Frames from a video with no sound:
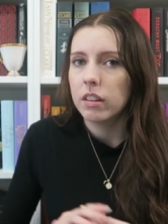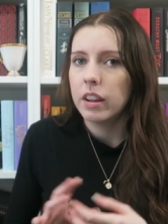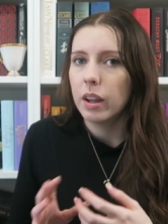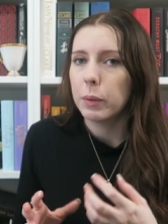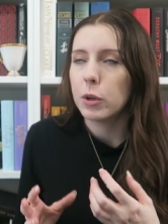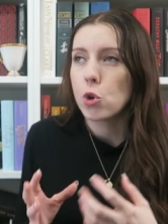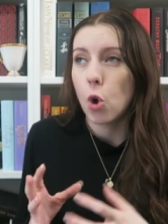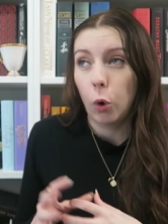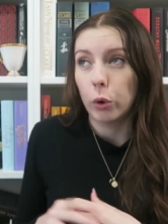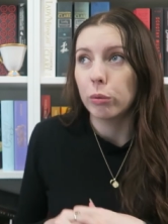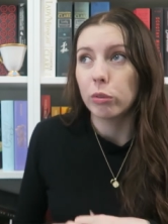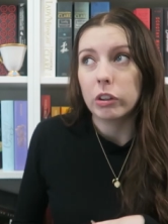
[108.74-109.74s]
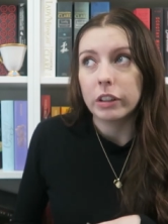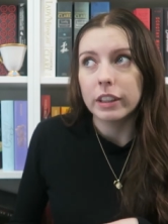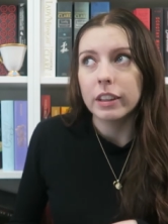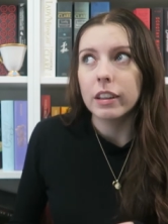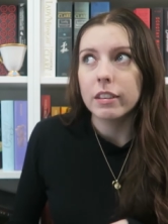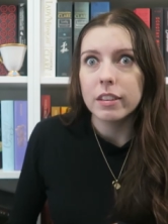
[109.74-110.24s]
yeah, we don't
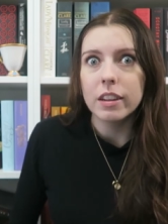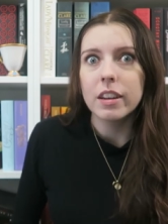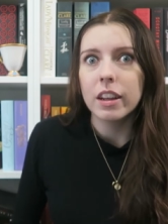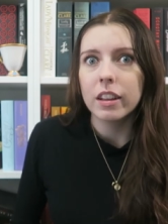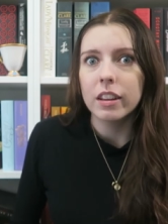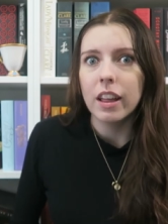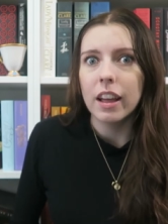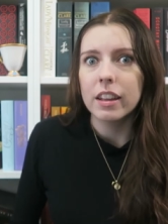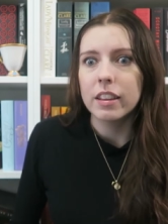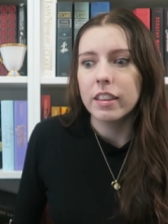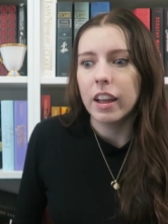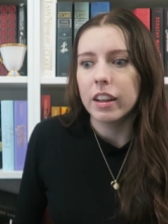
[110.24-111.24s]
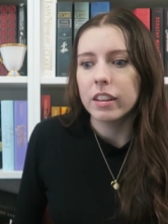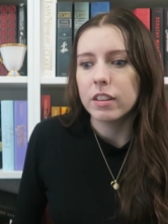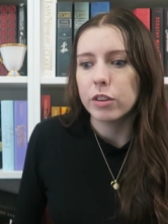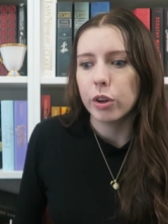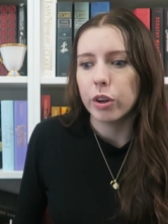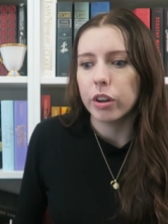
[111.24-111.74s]
really see Nikolai in
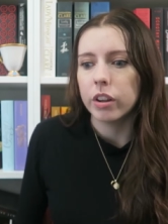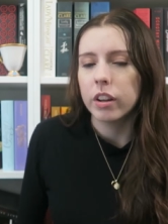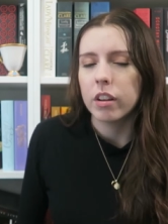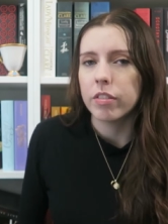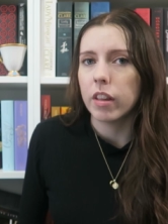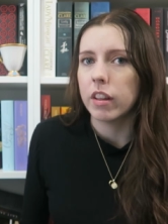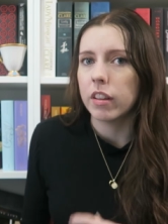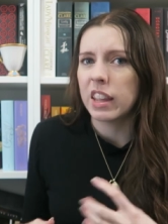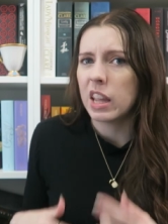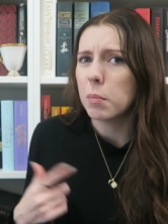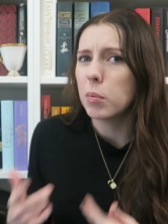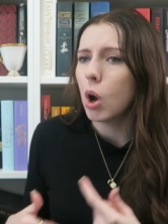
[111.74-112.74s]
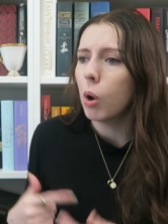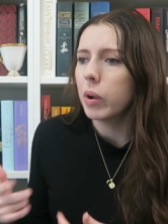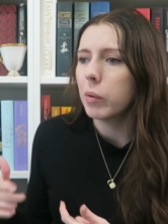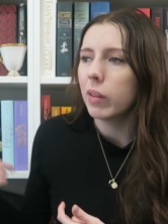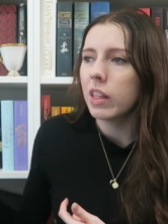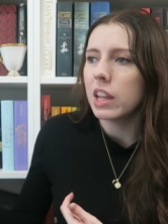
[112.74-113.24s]
that. So if they keep
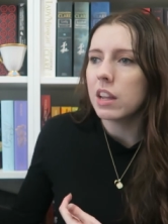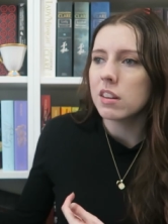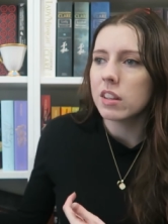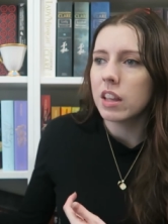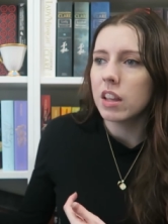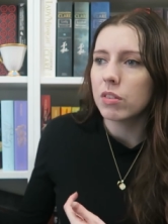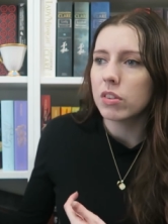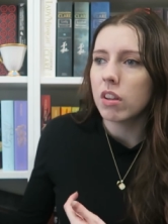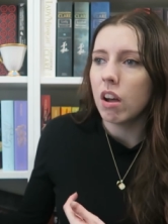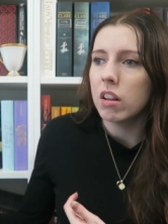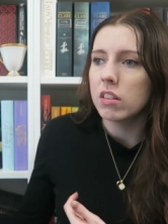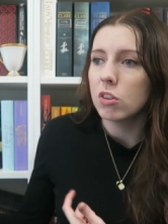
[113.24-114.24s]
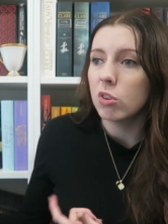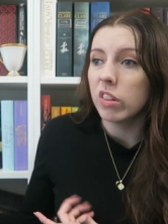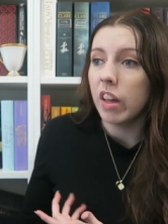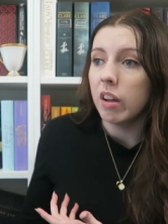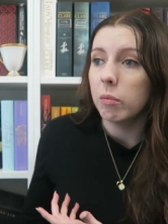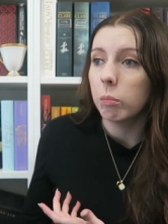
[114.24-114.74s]
going, will they get to King of Scars and do
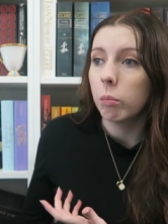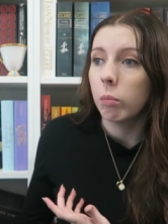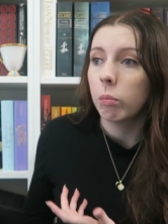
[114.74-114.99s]
that?